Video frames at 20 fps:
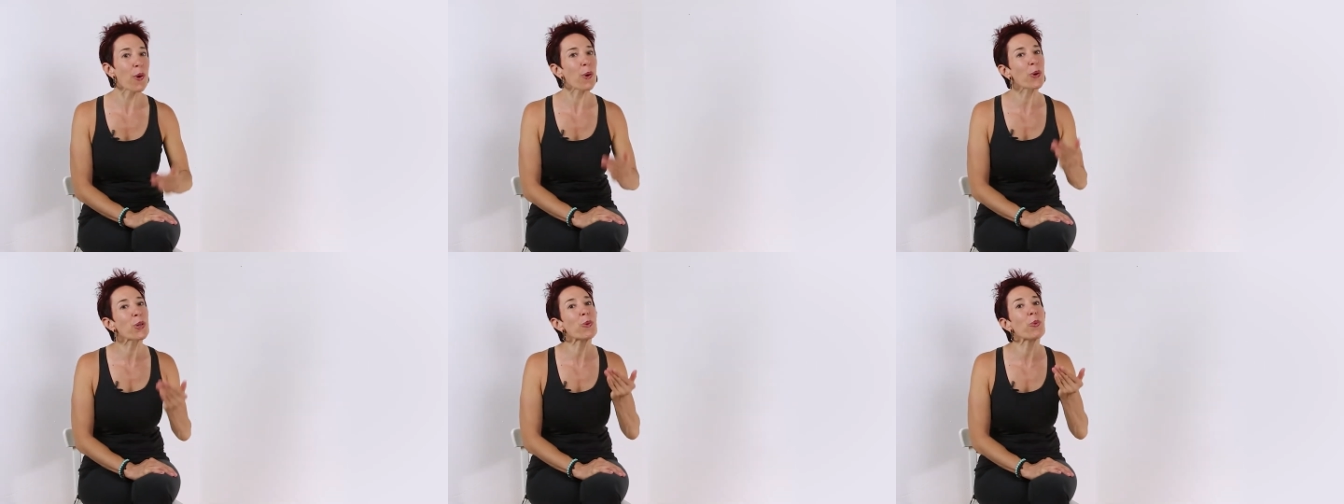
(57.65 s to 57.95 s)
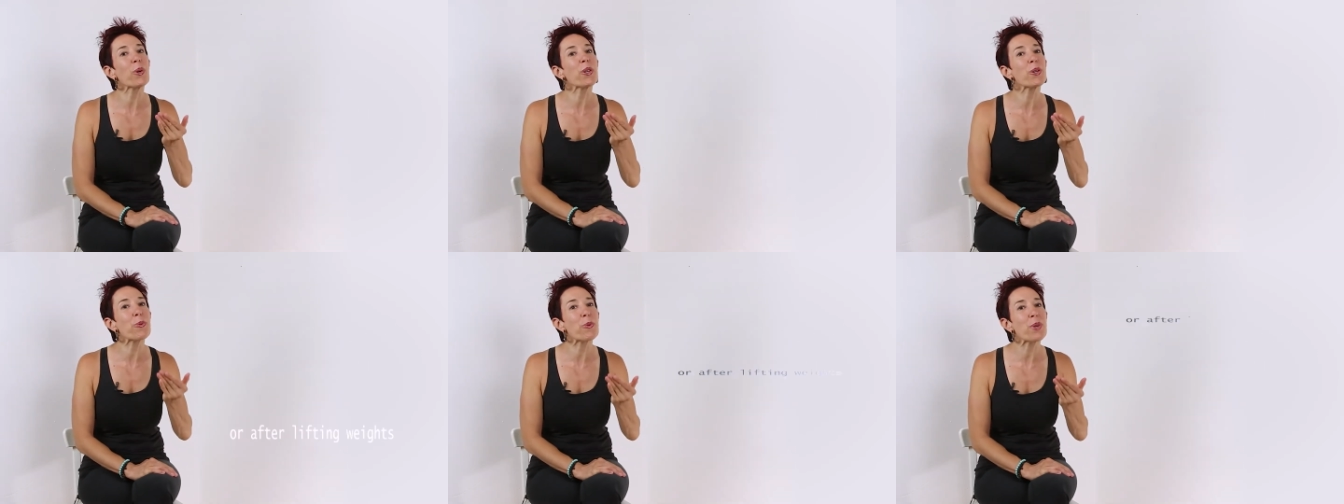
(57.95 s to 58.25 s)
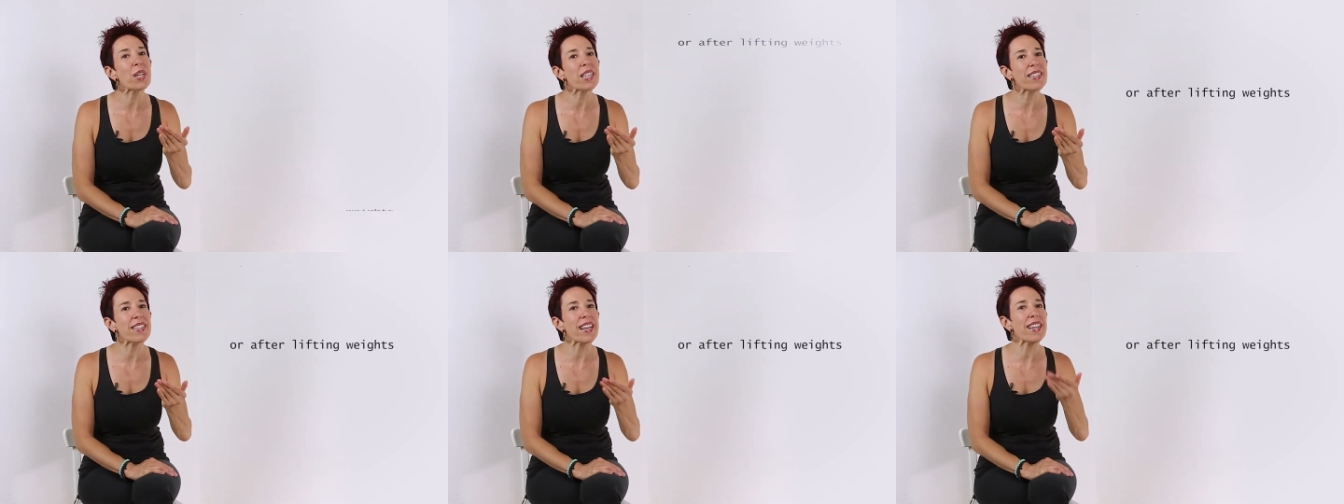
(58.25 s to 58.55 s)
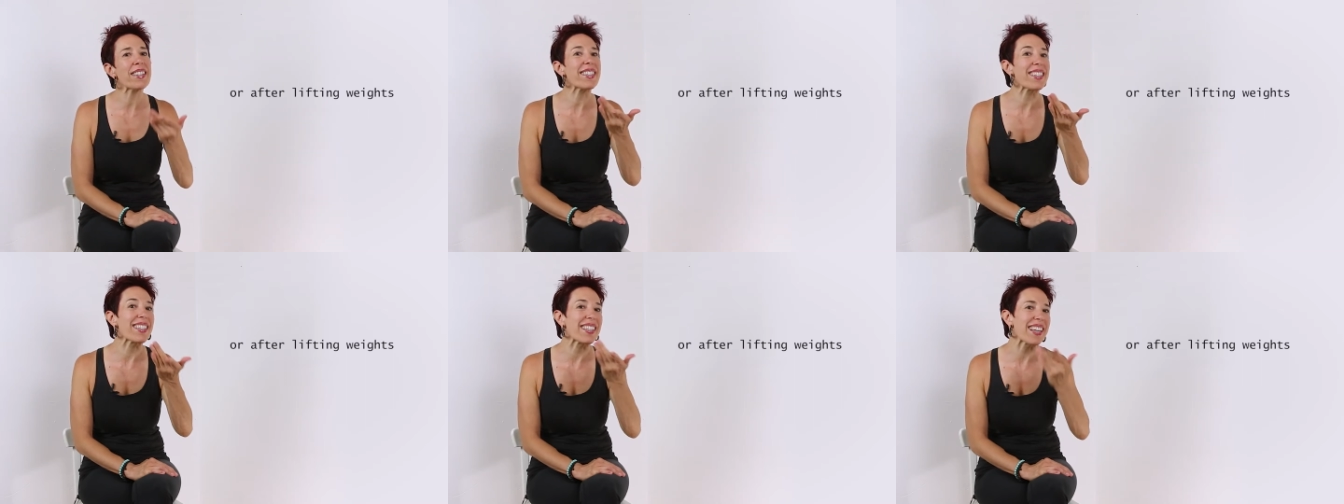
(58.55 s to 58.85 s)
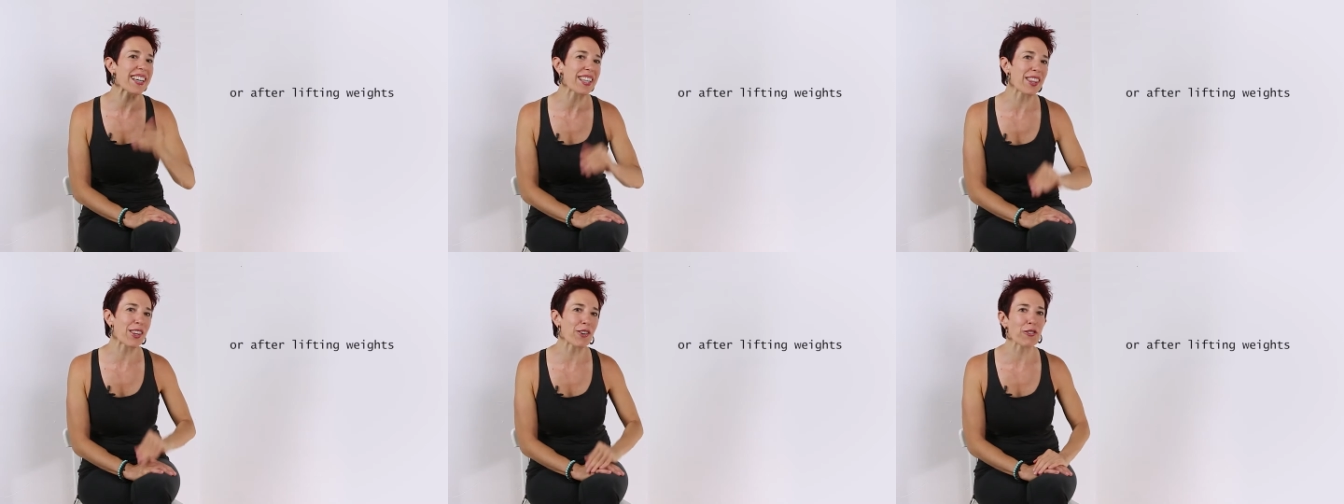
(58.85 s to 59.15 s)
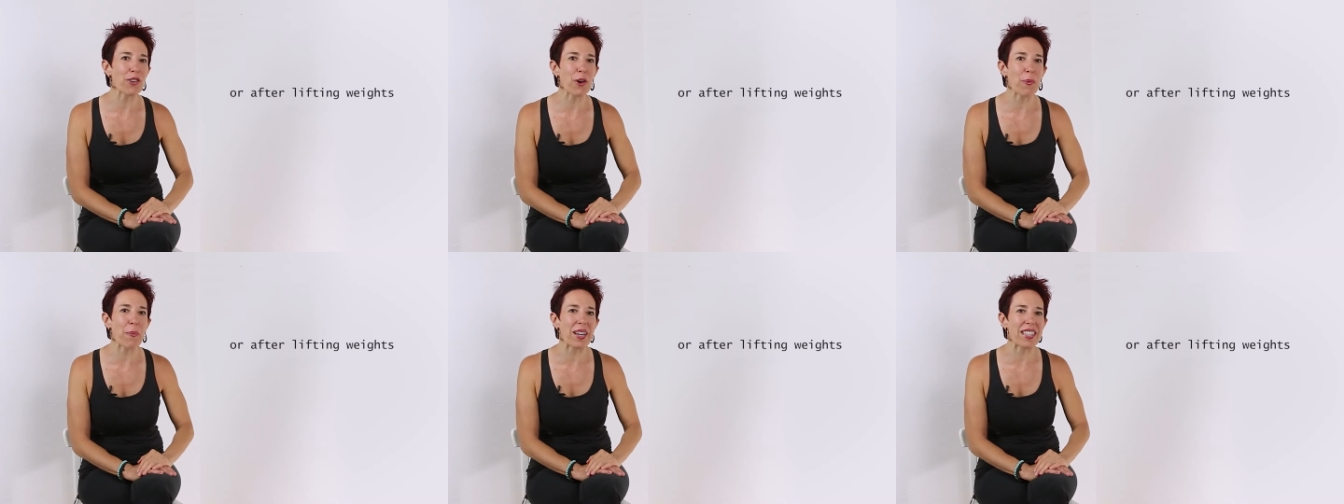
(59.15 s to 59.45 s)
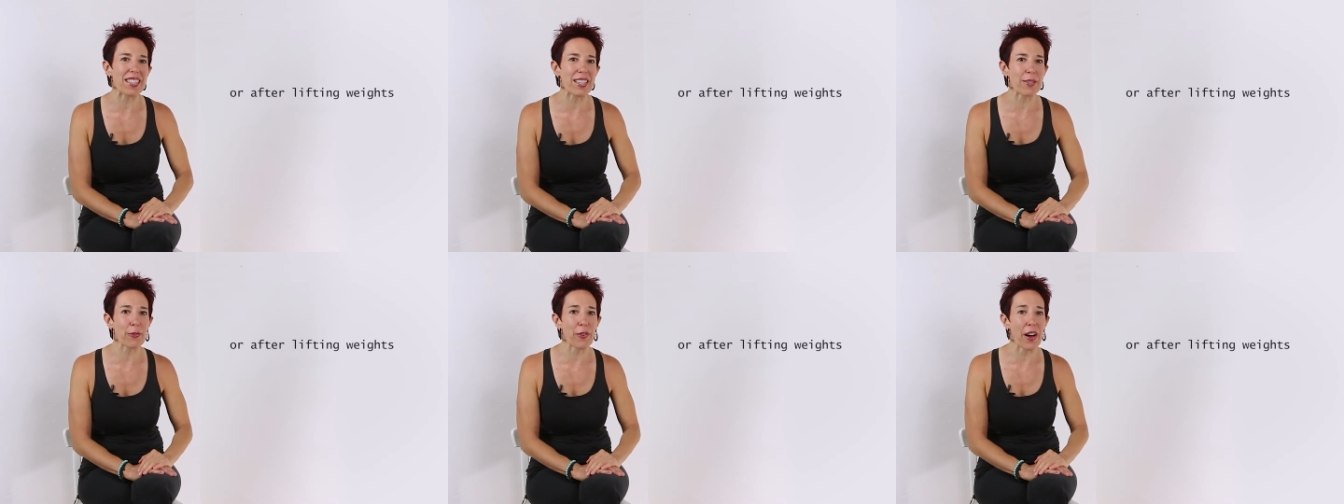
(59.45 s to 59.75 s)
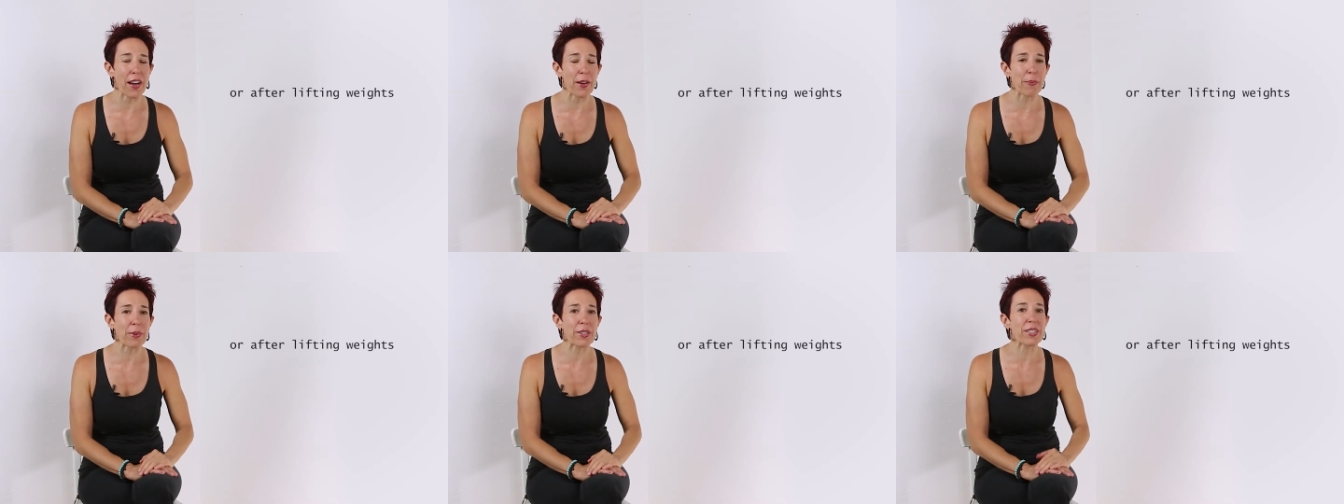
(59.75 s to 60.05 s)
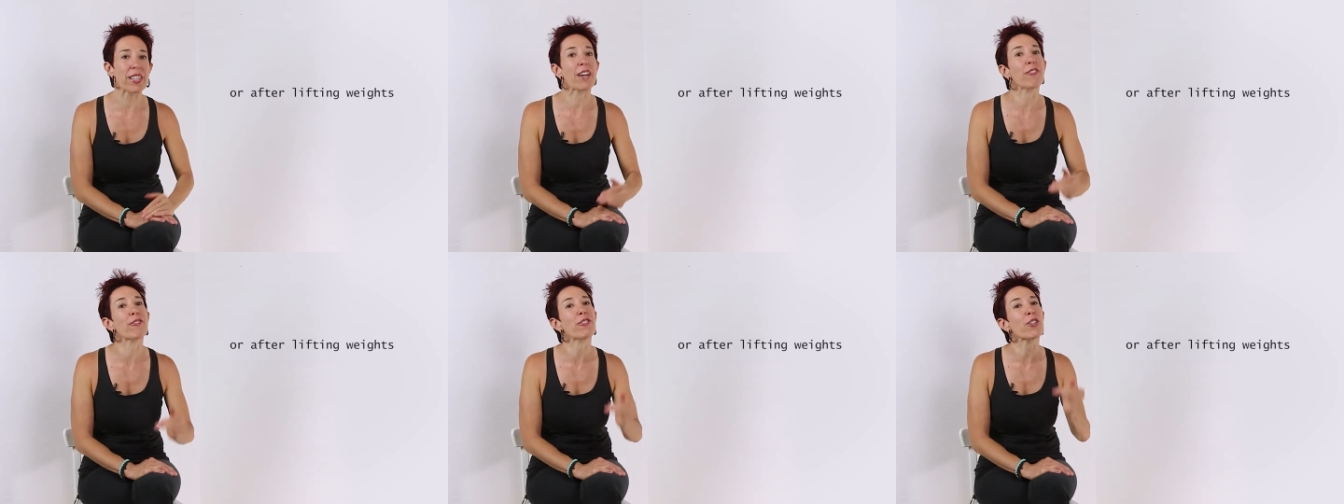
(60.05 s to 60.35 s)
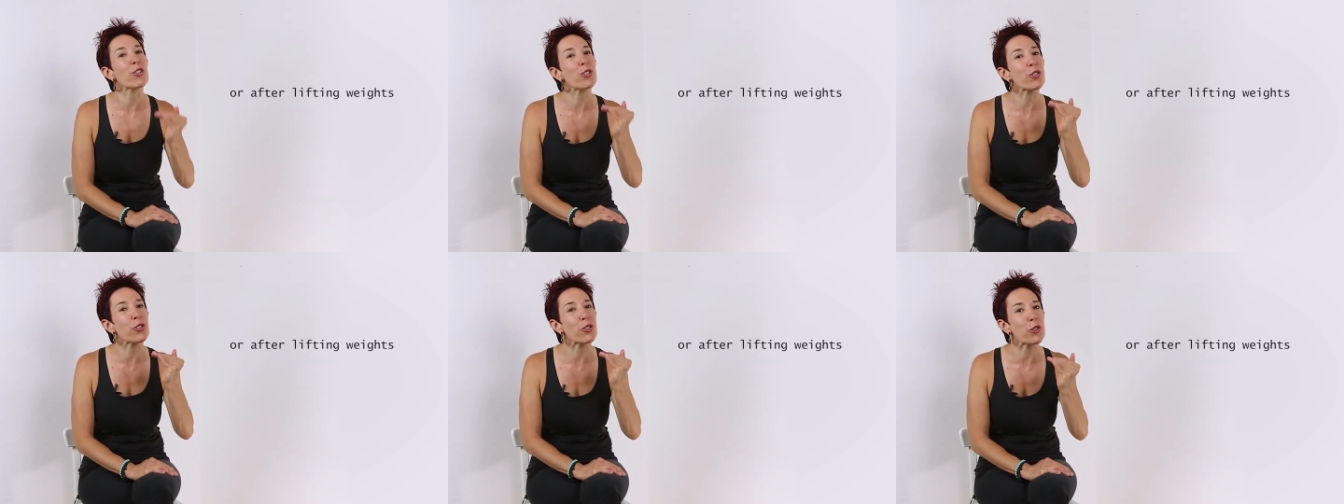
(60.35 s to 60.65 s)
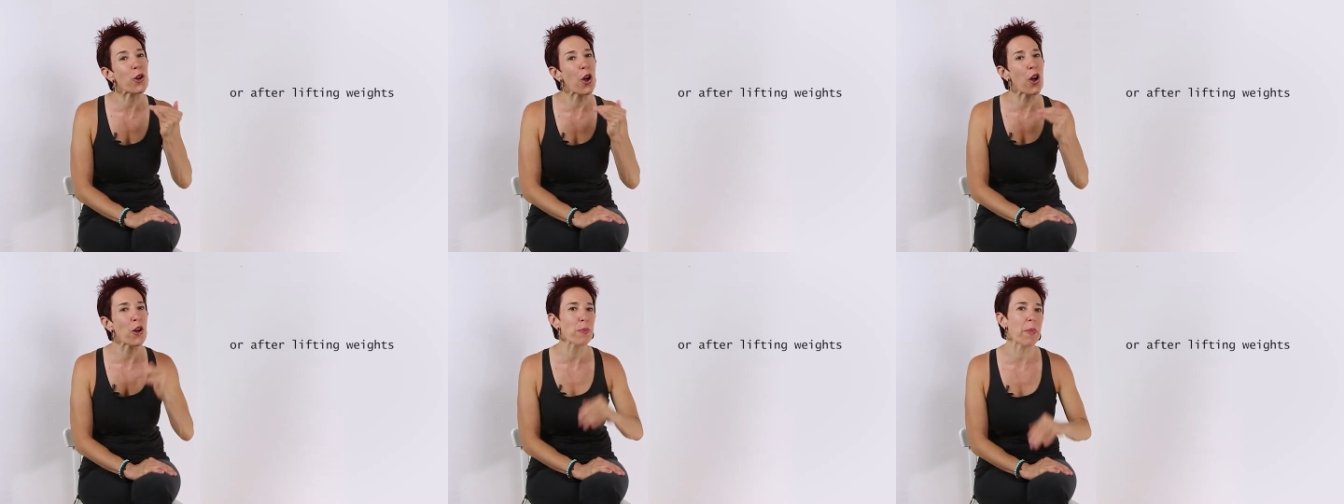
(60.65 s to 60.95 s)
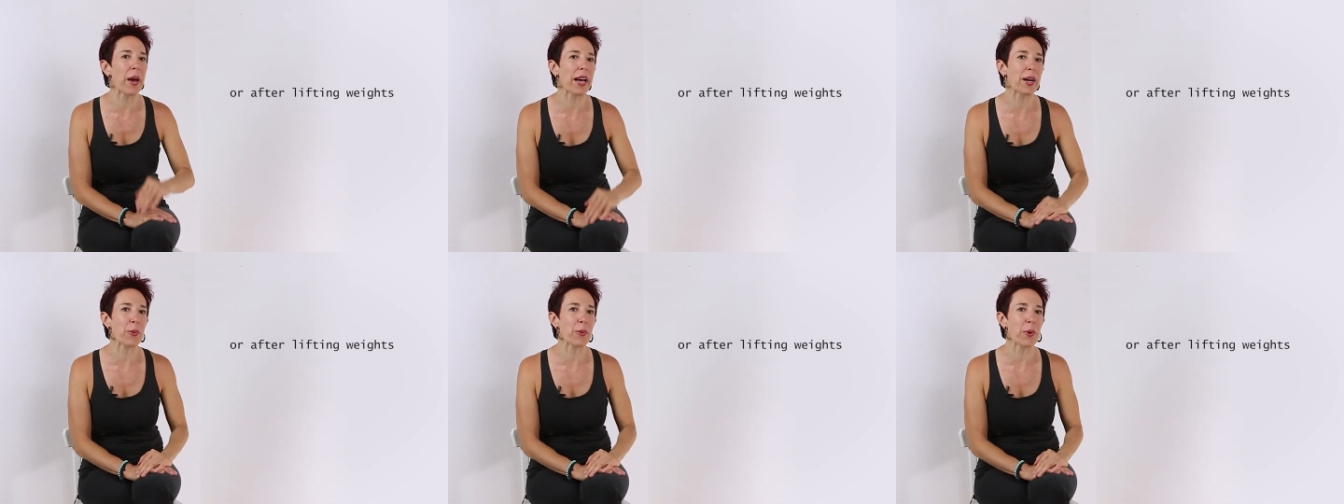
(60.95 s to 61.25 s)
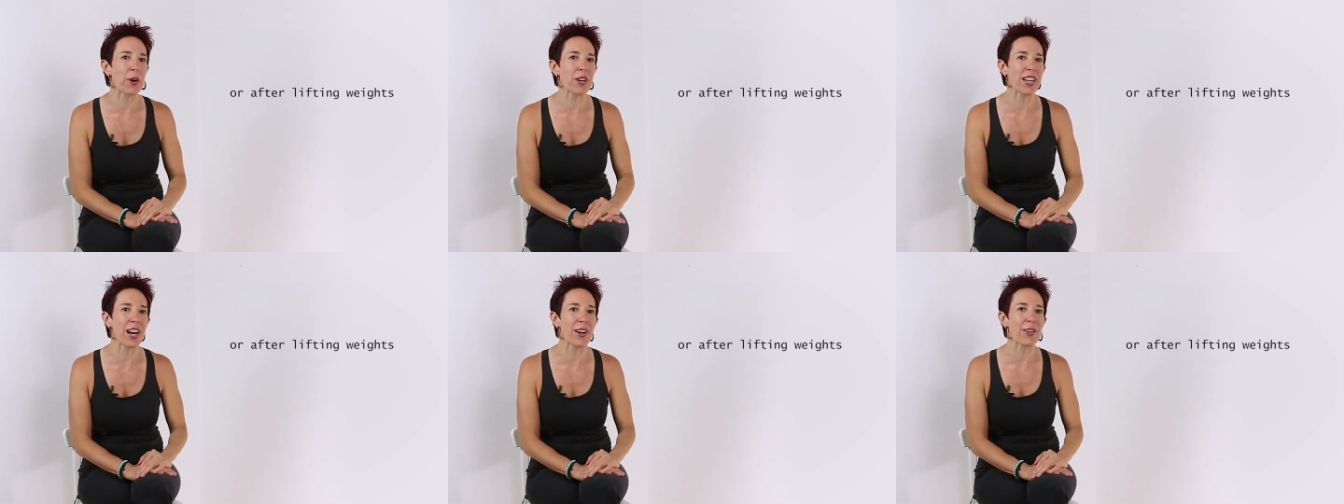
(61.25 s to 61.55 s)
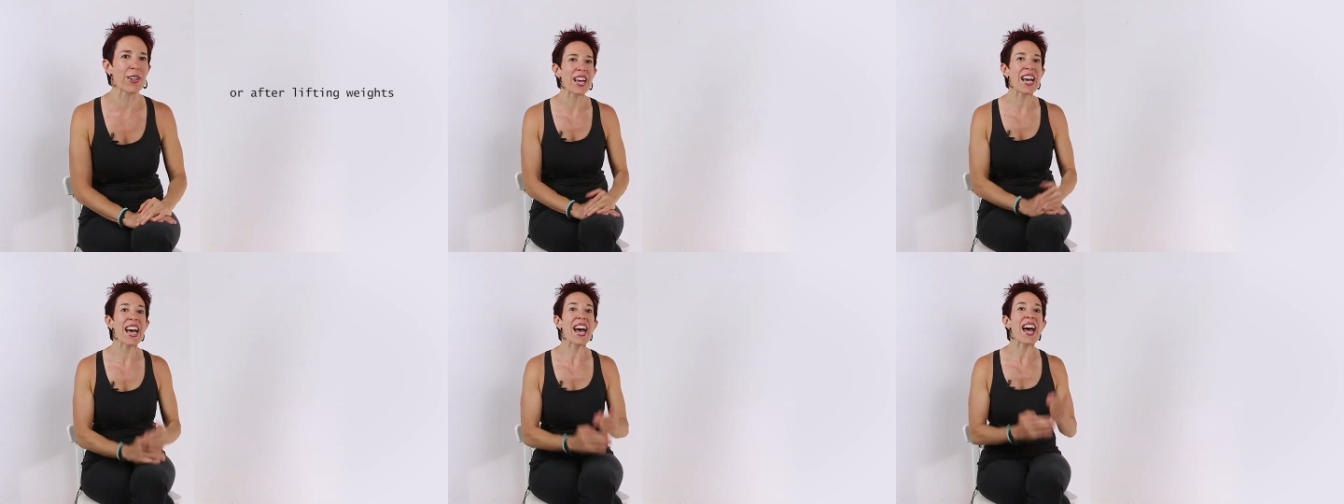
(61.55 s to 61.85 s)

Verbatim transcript: or you want to reset the length of your muscle fibers after a strong back workout,